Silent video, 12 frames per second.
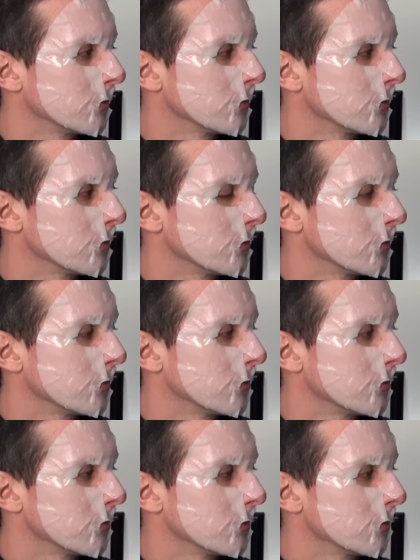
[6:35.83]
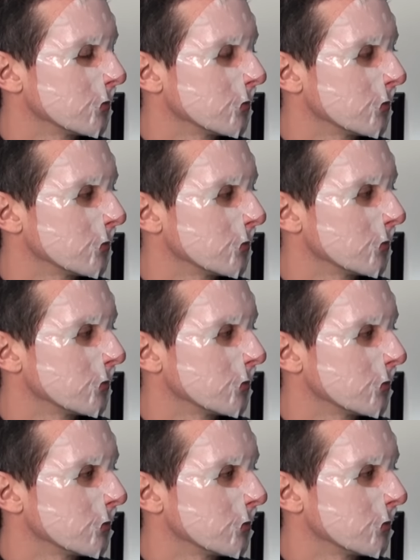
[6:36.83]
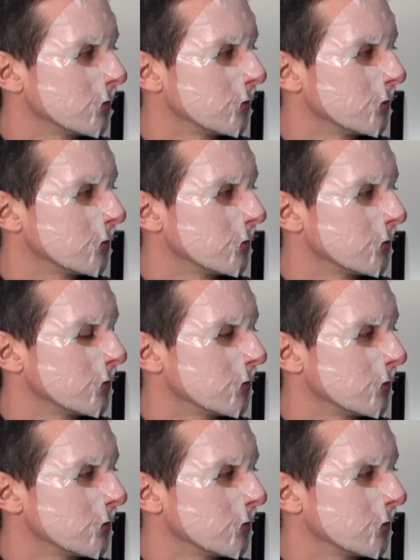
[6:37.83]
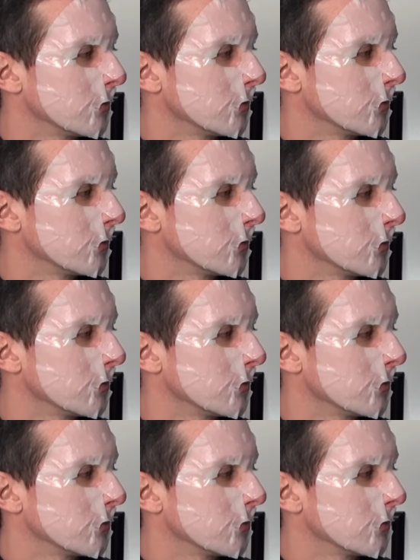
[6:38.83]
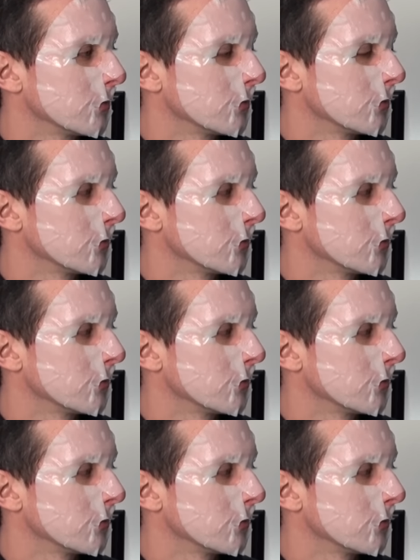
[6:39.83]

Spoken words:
[no speech]